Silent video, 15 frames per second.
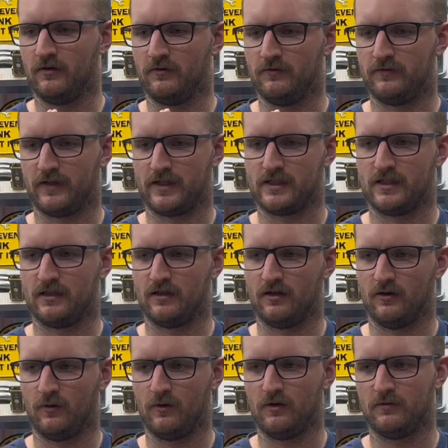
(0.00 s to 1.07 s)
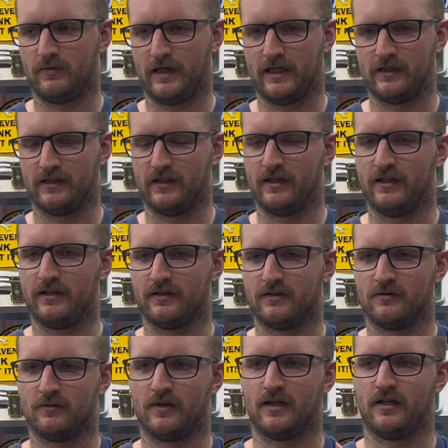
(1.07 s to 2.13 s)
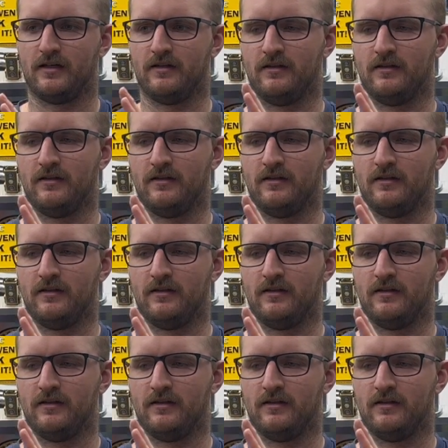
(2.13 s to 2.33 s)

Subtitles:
fixing the oil pan leak is when I